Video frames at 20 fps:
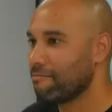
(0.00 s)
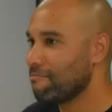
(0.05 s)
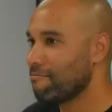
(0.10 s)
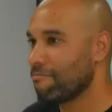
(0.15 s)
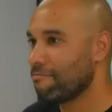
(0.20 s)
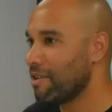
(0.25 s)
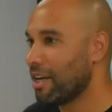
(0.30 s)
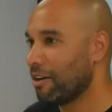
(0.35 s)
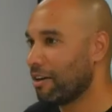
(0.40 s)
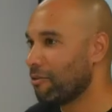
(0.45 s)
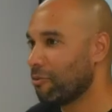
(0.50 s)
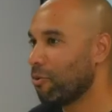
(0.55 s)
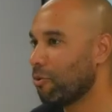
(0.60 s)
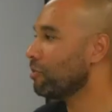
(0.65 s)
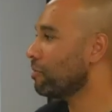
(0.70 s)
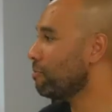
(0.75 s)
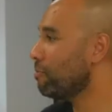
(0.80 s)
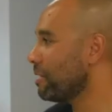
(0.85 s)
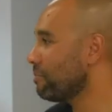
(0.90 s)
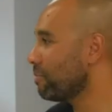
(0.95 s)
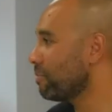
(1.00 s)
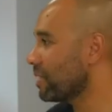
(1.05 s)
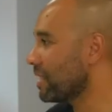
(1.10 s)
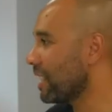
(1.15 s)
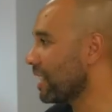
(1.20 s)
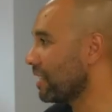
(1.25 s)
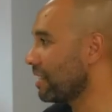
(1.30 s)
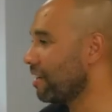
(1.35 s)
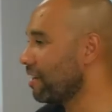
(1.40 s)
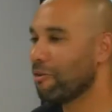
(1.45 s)
No. What do people
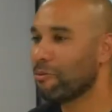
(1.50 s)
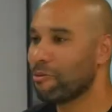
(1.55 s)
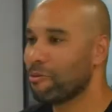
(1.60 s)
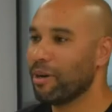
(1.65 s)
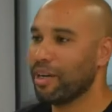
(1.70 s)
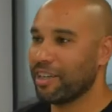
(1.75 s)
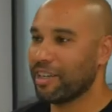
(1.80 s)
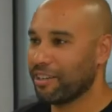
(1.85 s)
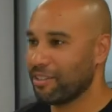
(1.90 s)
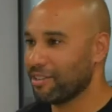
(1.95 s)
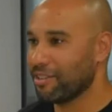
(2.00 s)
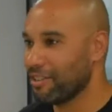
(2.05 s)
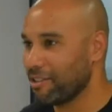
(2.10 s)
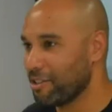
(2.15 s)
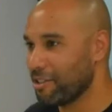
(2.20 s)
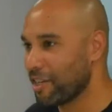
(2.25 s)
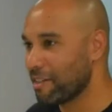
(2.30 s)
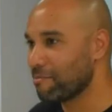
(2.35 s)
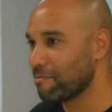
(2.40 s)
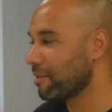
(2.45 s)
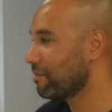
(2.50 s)
tell you? Oh, we buy it because it's cheap.